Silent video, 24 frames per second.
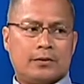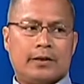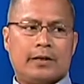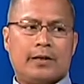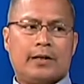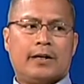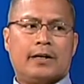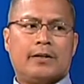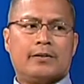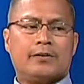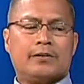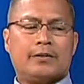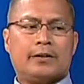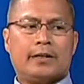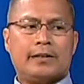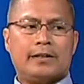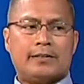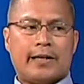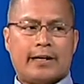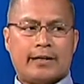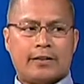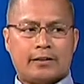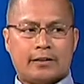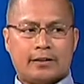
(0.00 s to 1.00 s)
So, yeah, so that's
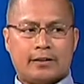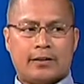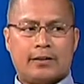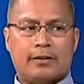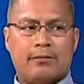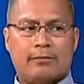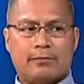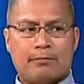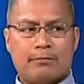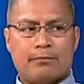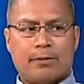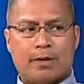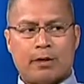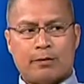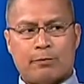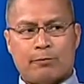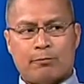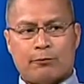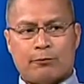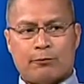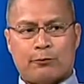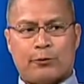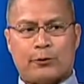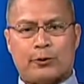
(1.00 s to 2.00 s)
actually my
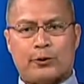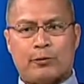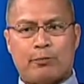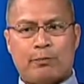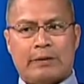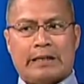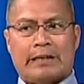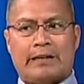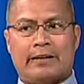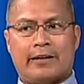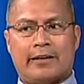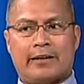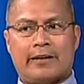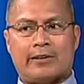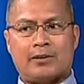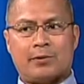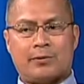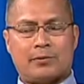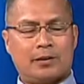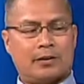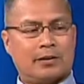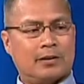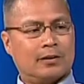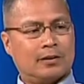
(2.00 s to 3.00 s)
first big customer.